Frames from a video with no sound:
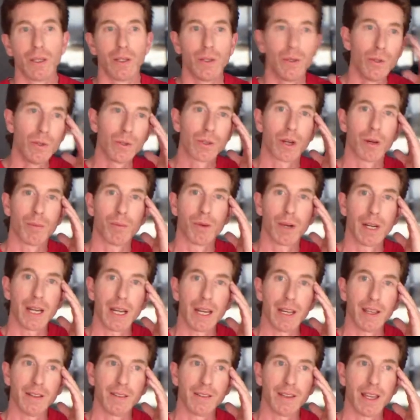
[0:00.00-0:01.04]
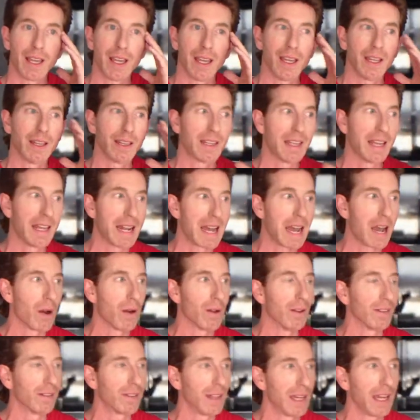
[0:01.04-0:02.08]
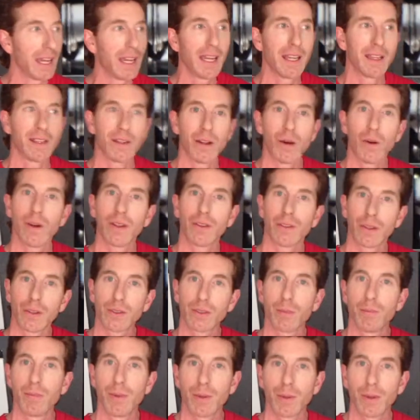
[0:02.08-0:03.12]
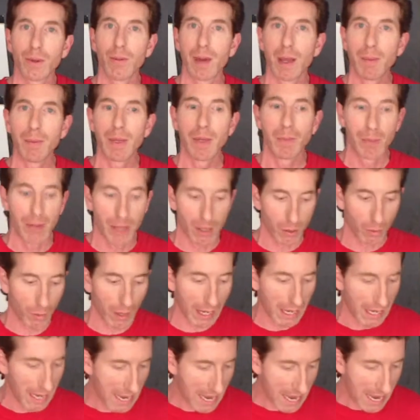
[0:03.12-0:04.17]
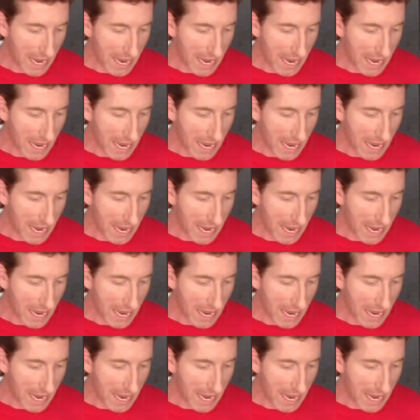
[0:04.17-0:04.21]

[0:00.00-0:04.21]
use our brains and get out and say, hey, you know what, there might be a better way.